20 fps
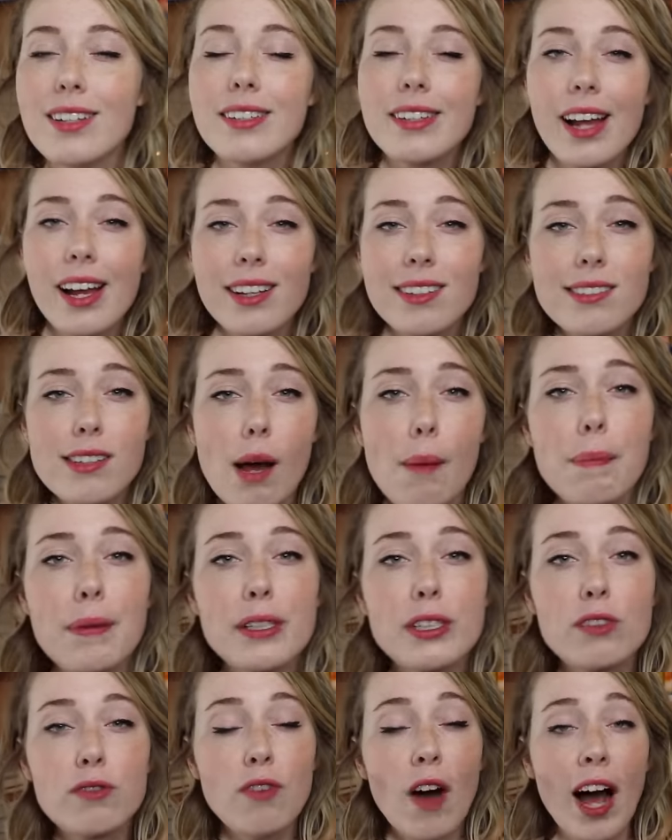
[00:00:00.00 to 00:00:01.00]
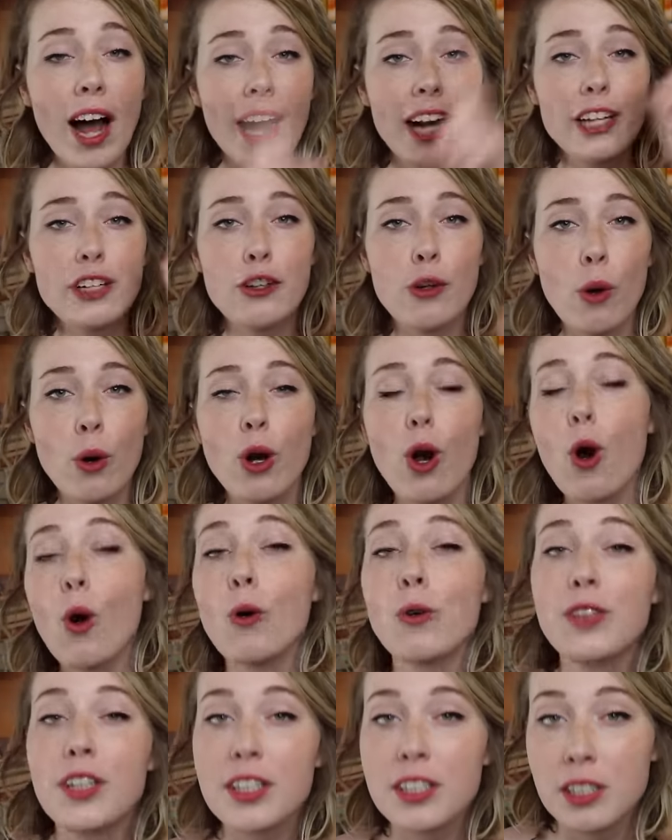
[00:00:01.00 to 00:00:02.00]
Next up is find your
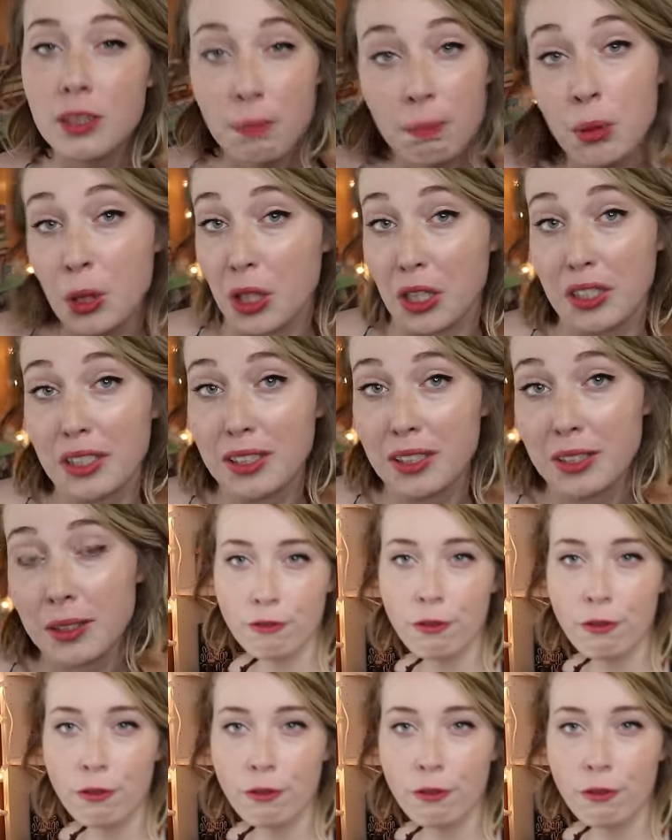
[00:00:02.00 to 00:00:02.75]
oldest book.